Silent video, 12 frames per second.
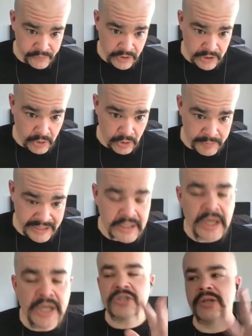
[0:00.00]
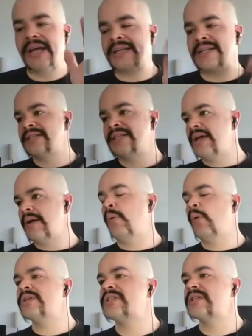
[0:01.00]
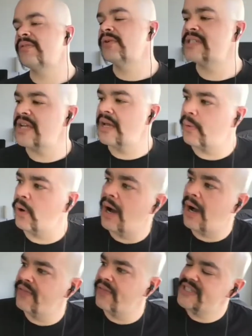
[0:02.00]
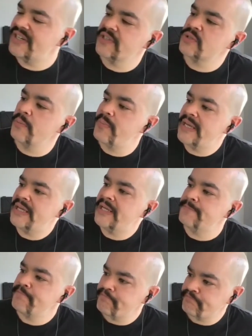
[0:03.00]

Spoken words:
You know what I mean? So like as an example, what's another example? The difference would be,